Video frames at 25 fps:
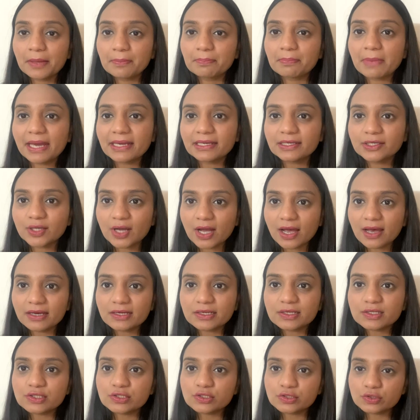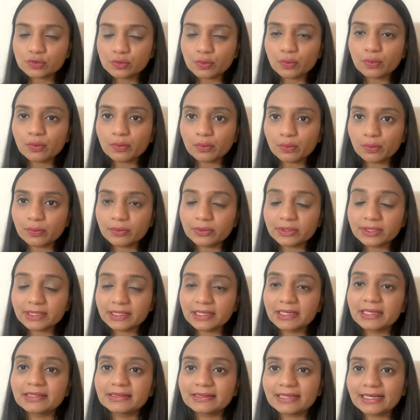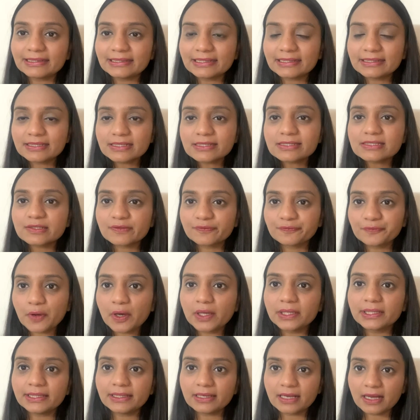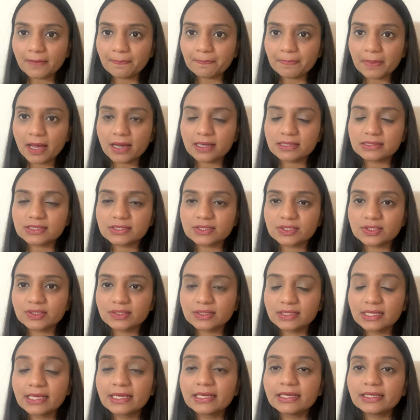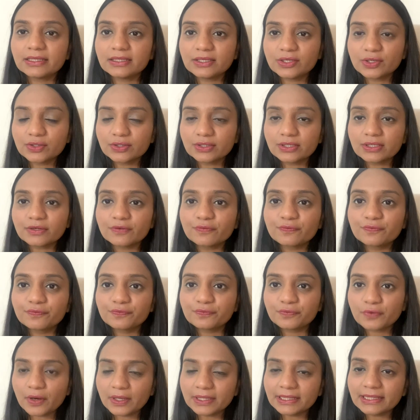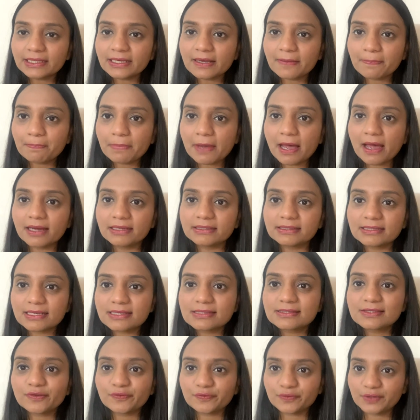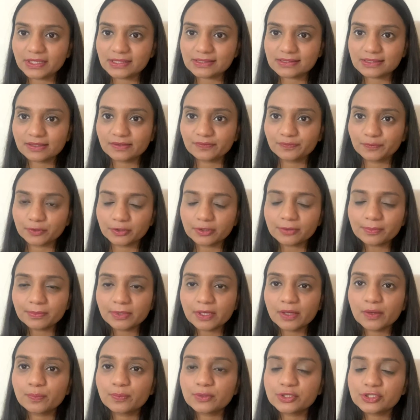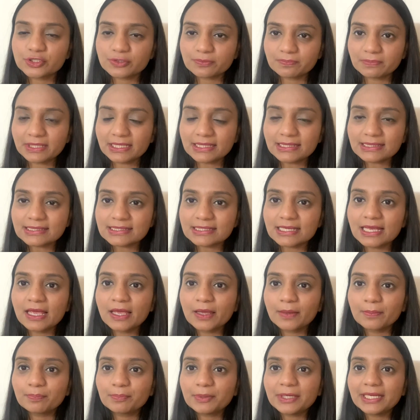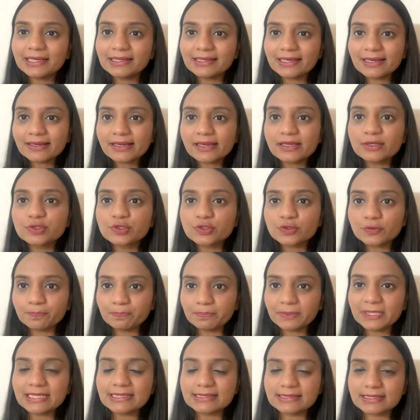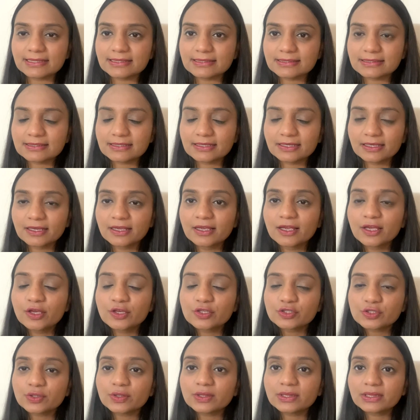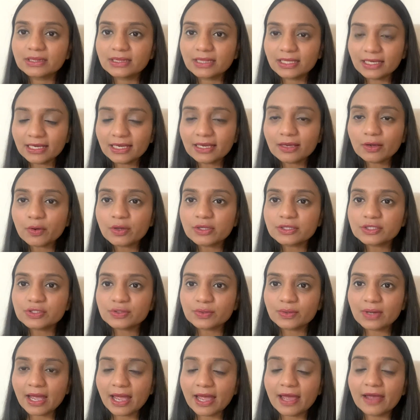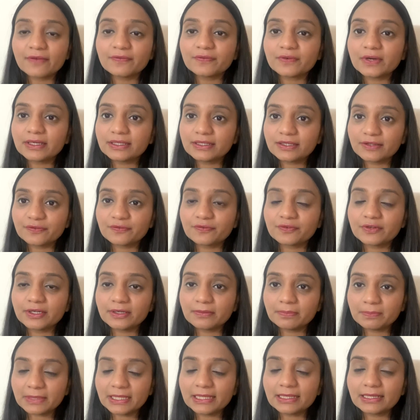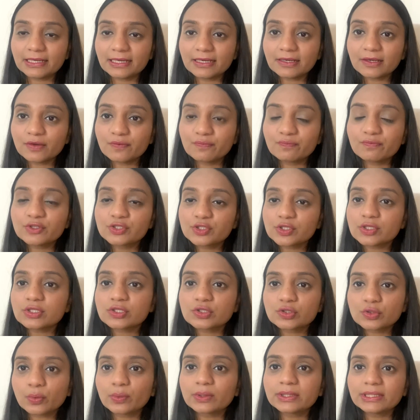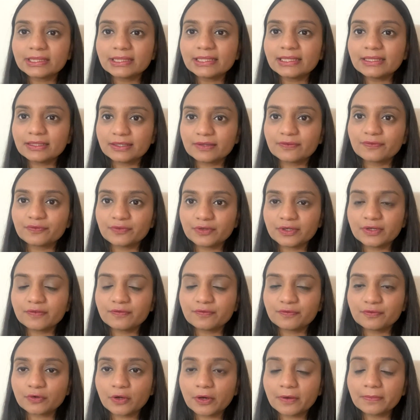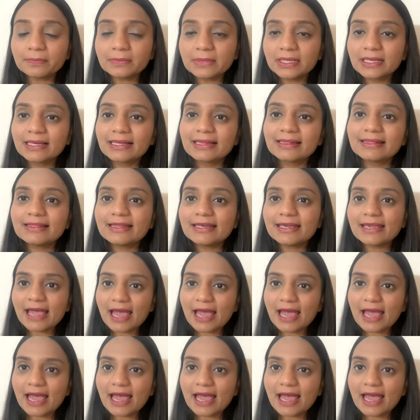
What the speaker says: my car is so old that it is falling apart. Here, falling apart is a phrasal verb, which means breaking into pieces. So they also have a different meaning, which is totally different from the